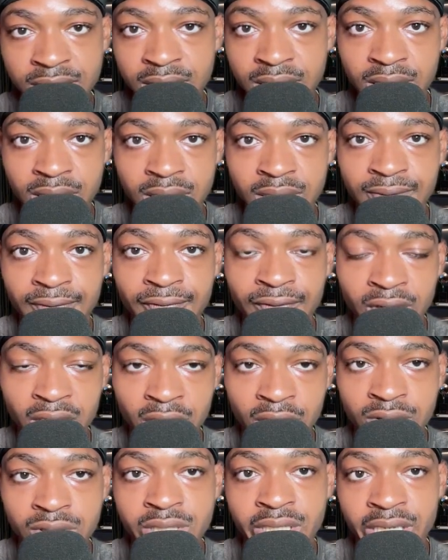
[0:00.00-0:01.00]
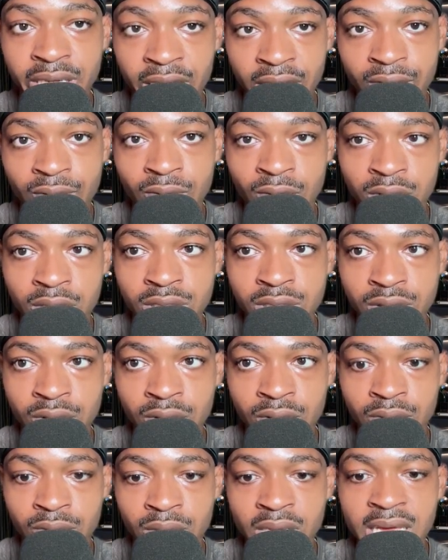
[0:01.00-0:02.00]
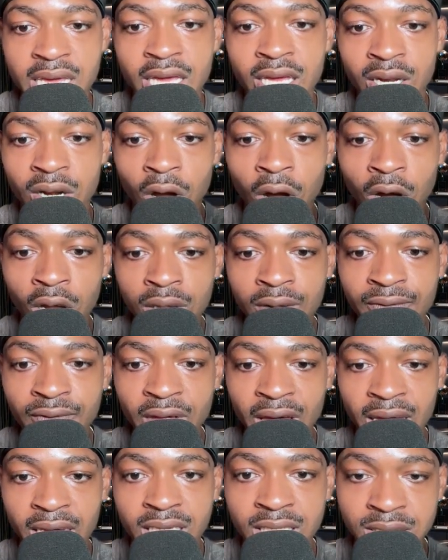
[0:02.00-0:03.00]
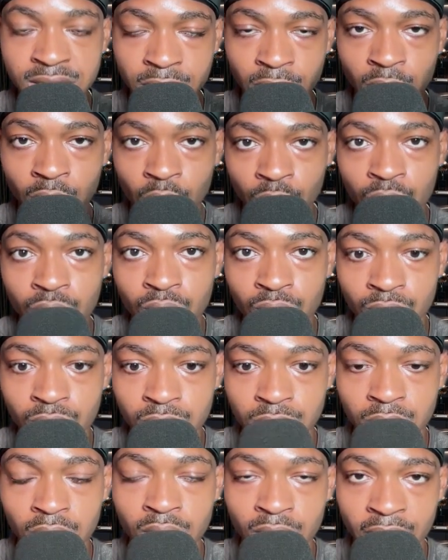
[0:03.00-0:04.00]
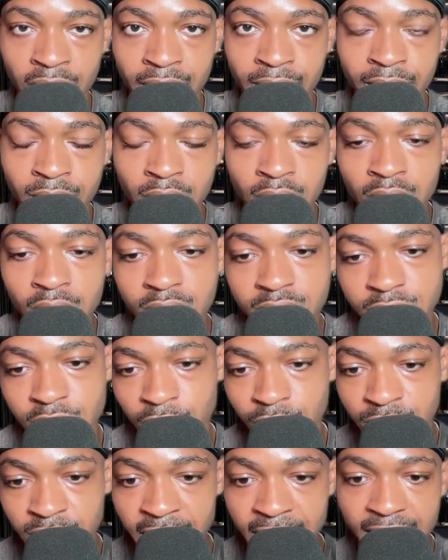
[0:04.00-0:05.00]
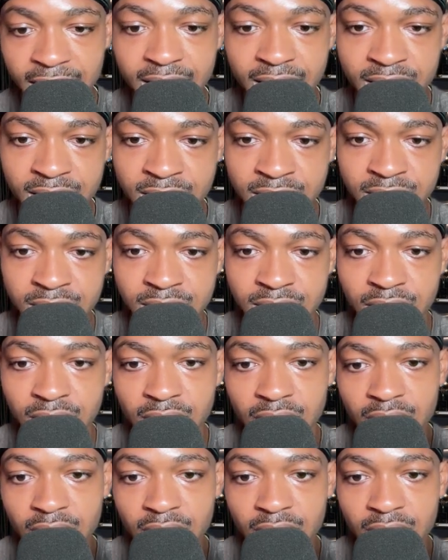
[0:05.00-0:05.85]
the videos together on its own, and all of that is local. Okay, so that is